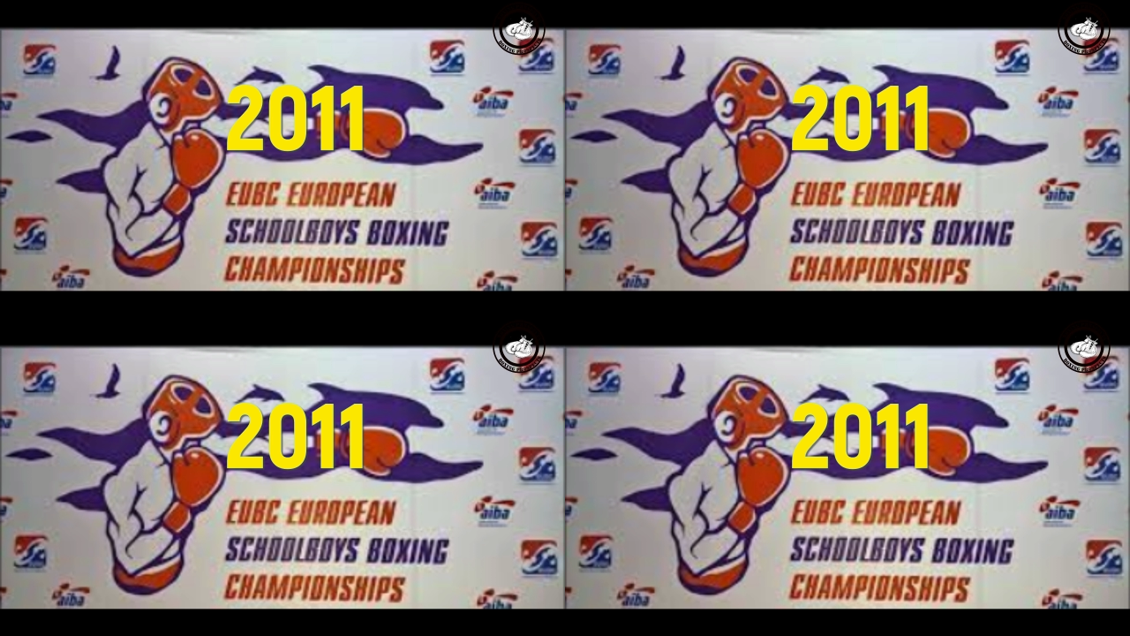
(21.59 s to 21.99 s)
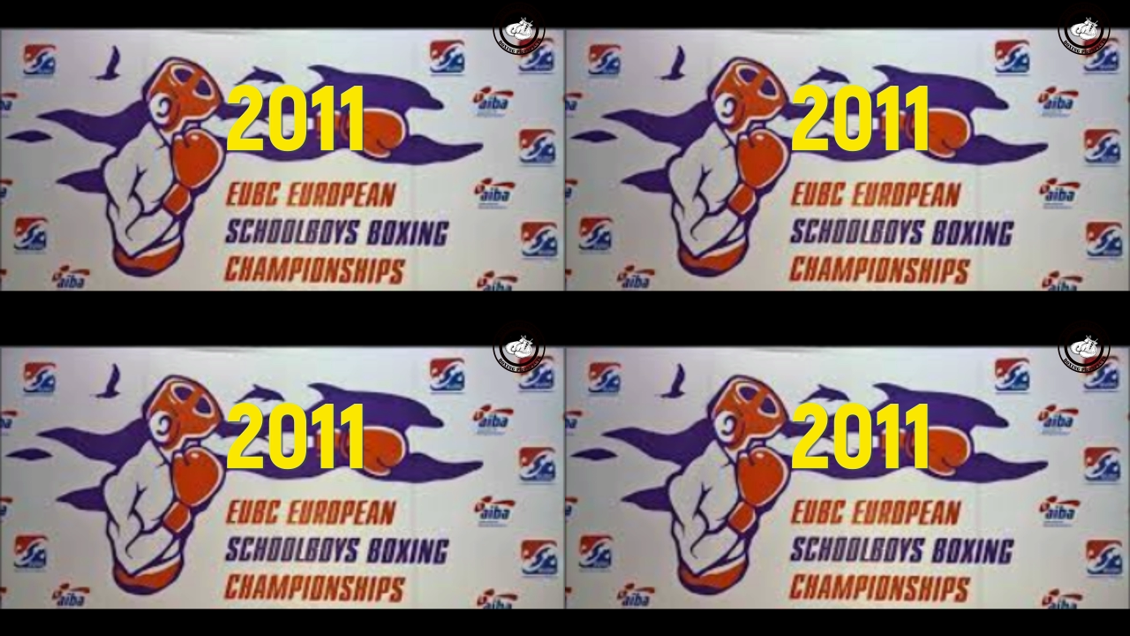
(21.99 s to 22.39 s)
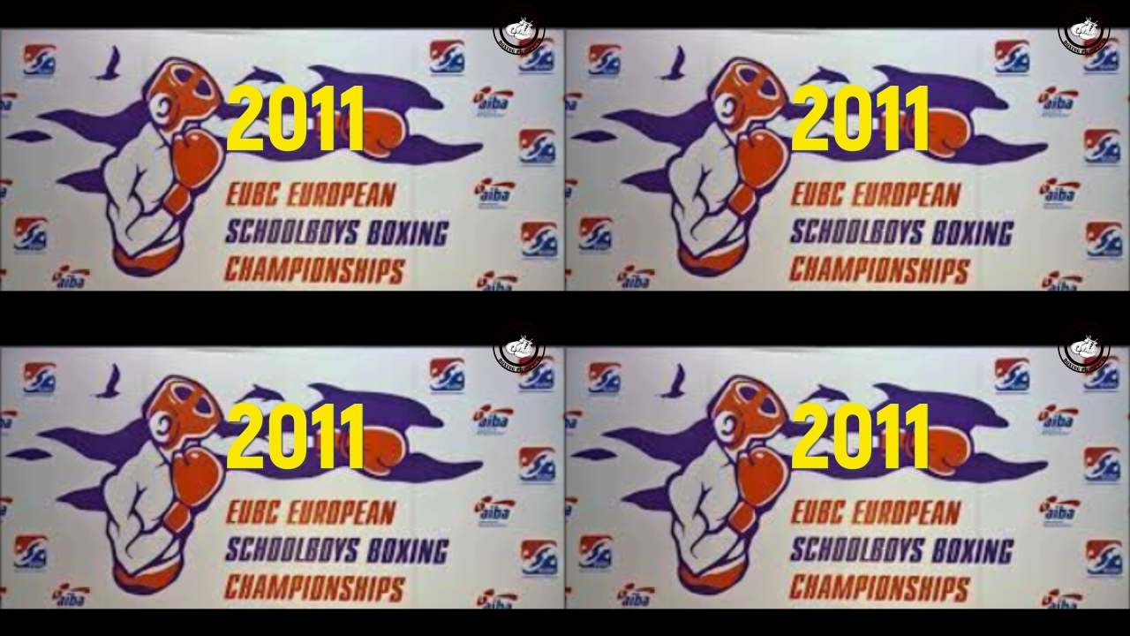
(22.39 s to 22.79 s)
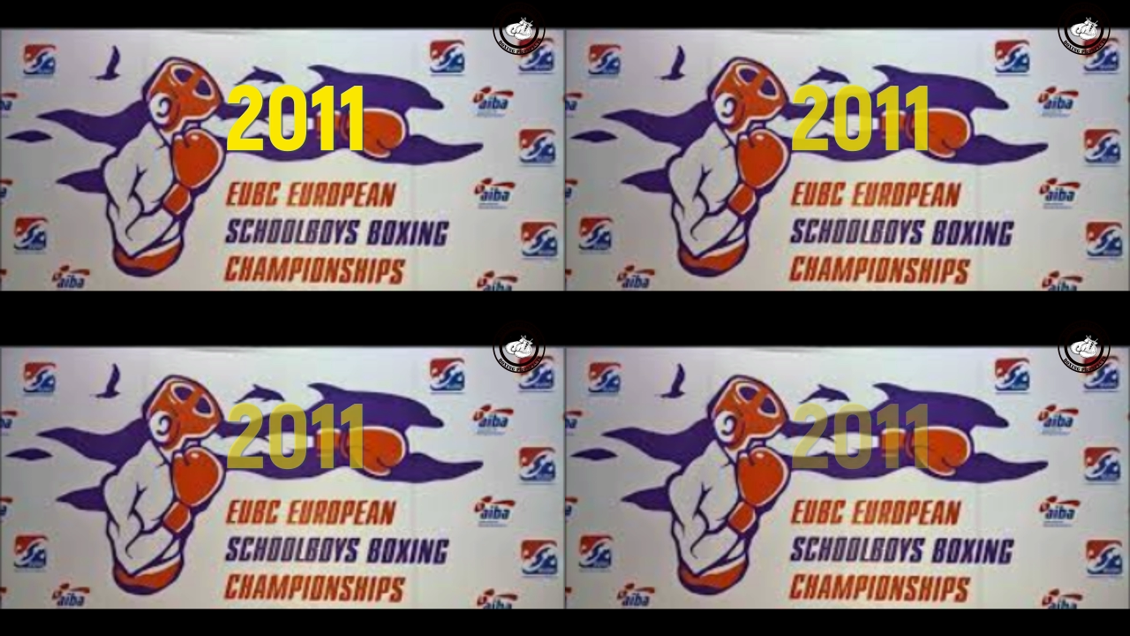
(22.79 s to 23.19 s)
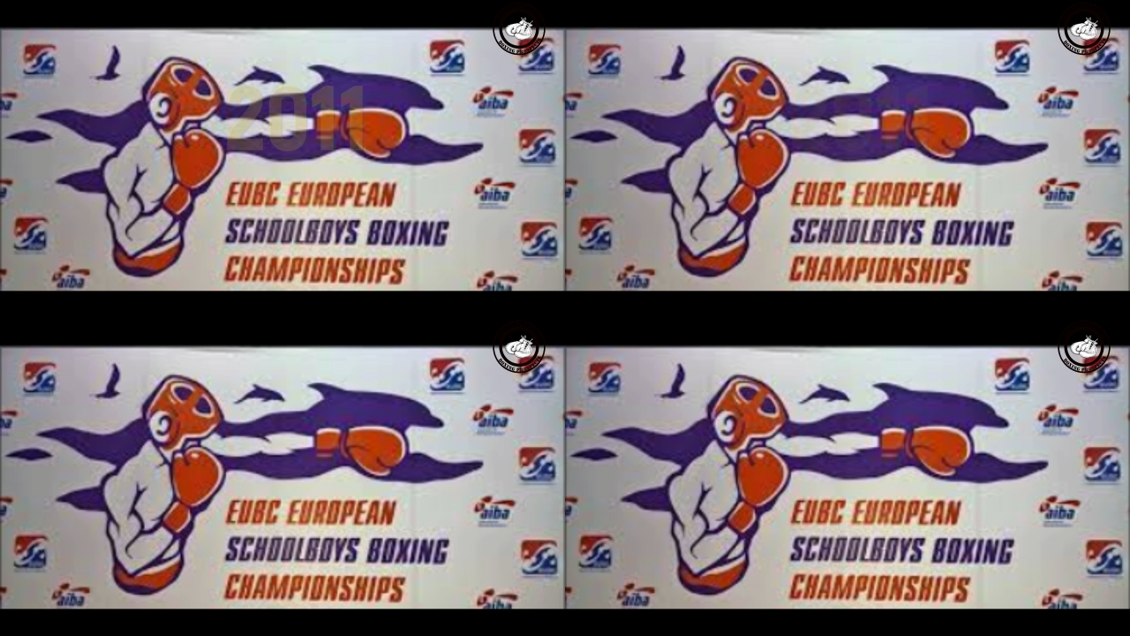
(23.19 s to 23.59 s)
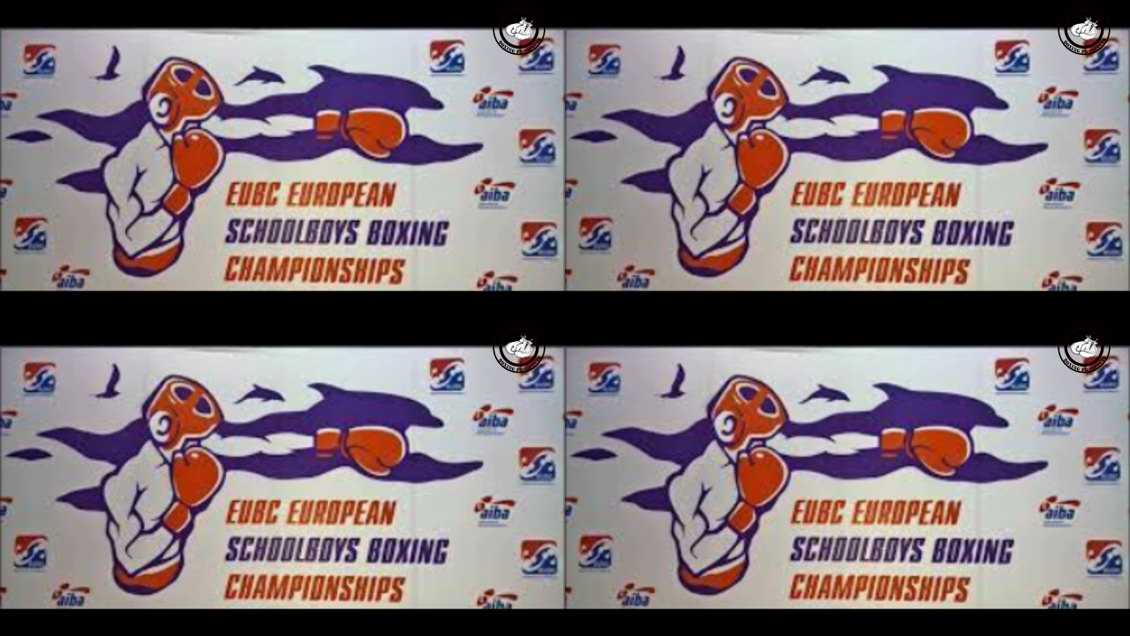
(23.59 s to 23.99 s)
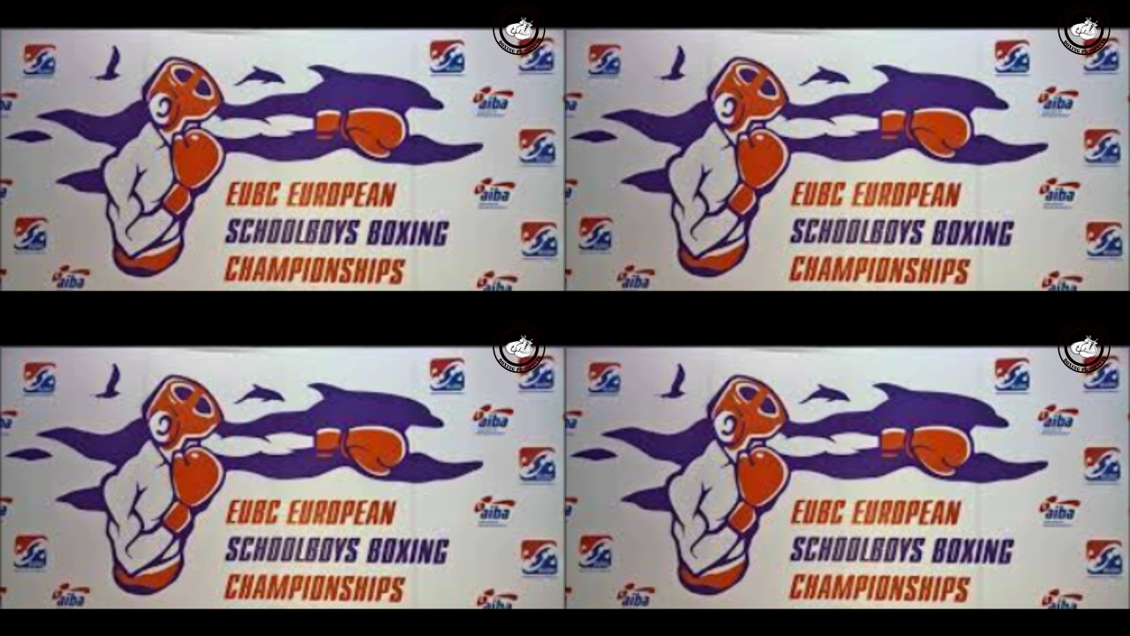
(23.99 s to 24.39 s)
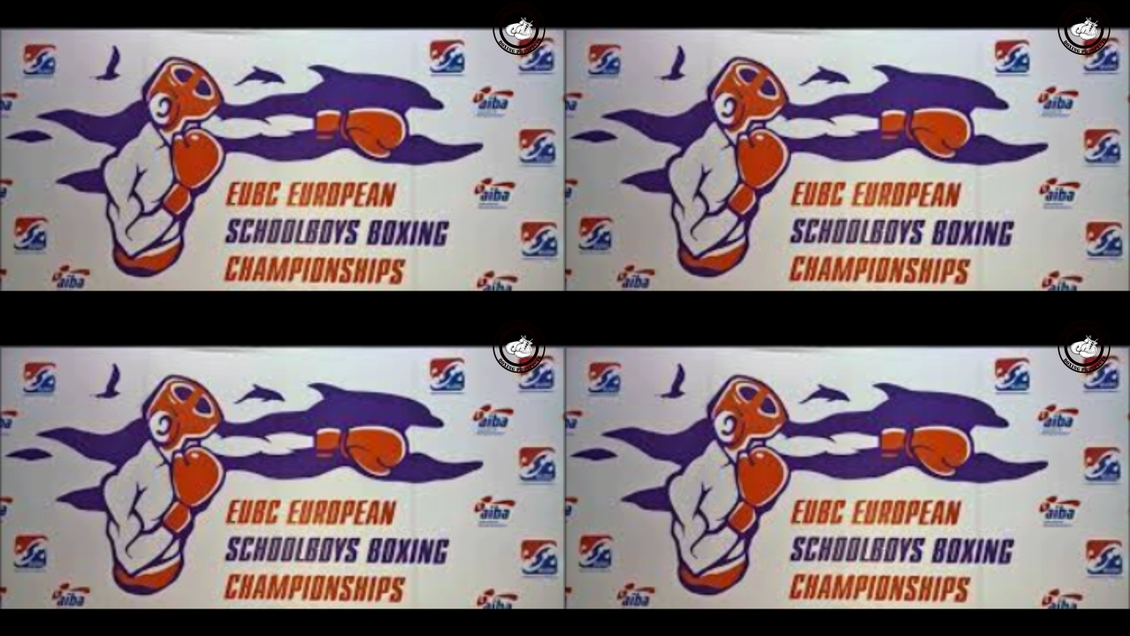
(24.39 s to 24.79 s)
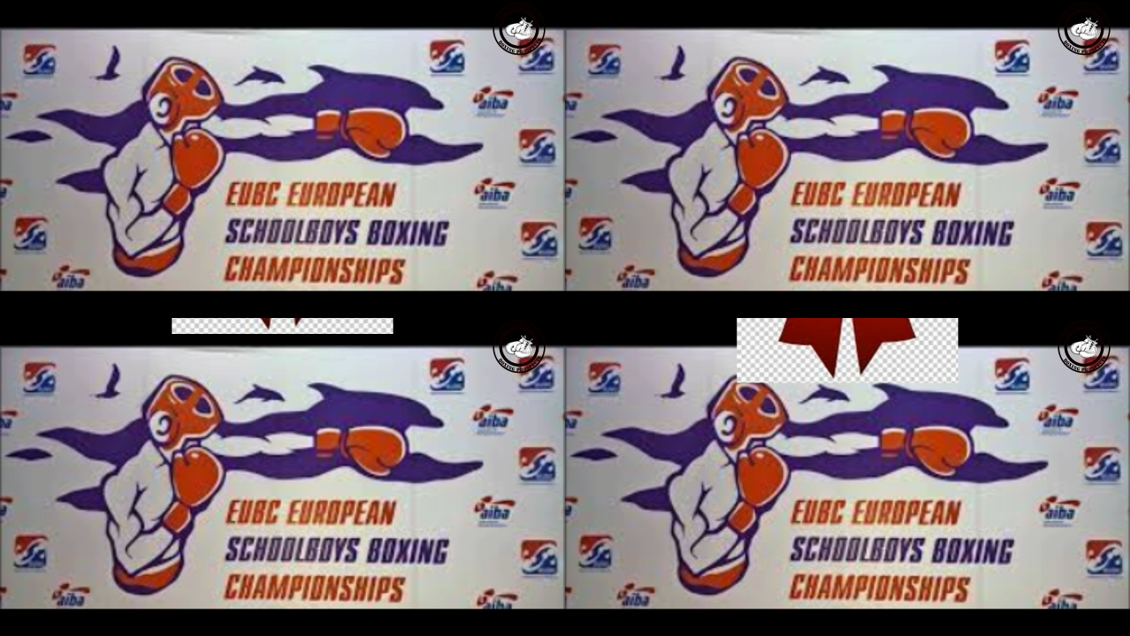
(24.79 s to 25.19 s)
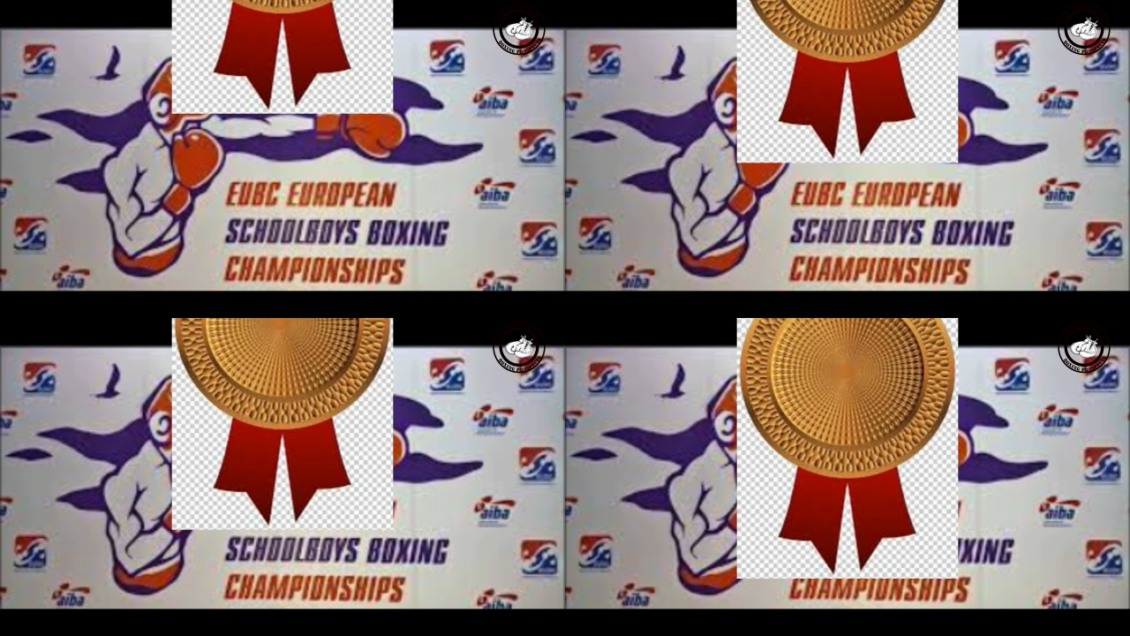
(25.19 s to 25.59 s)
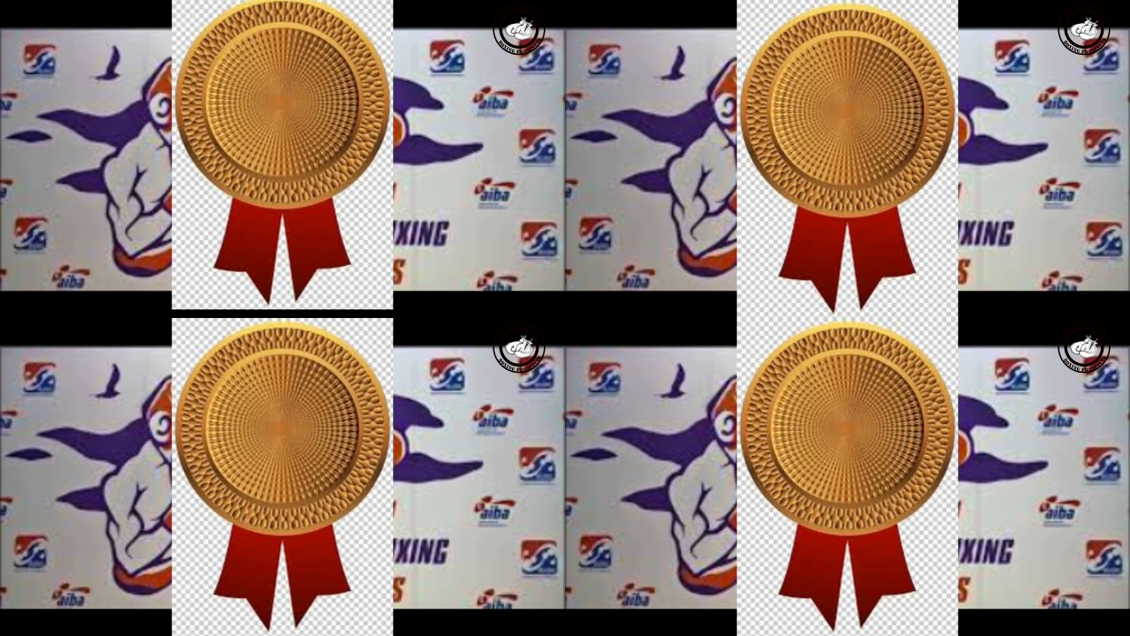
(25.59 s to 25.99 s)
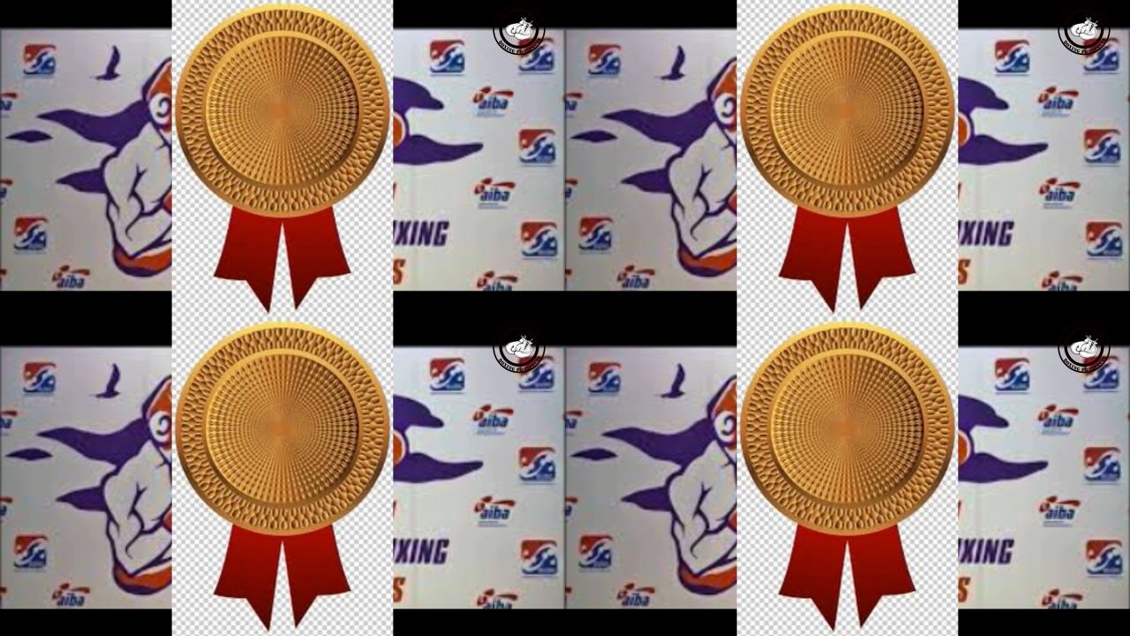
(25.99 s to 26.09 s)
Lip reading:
(no speaker visible)